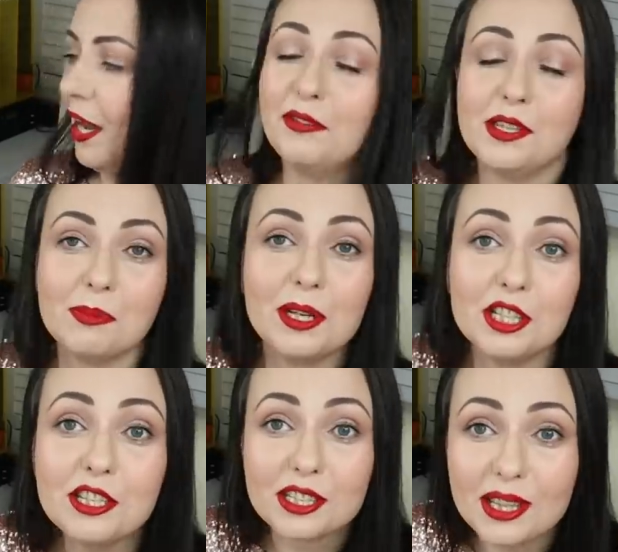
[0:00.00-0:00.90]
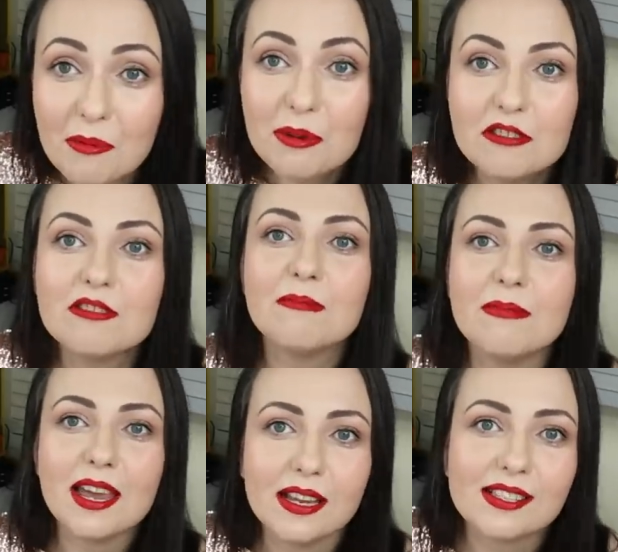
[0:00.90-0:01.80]
I have these machines and I want to
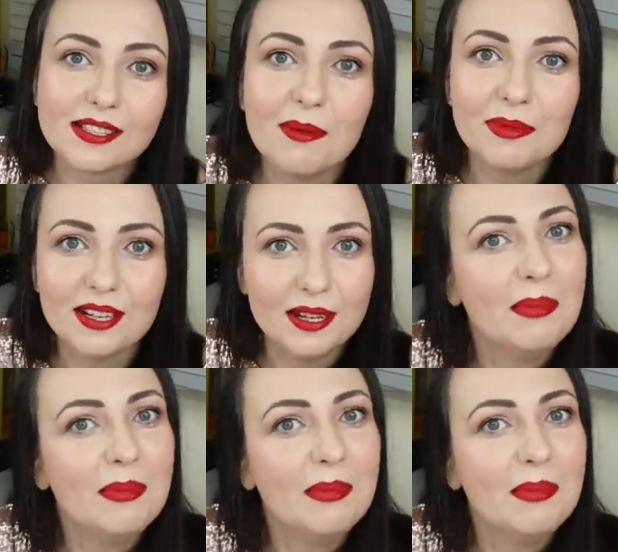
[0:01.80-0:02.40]
make something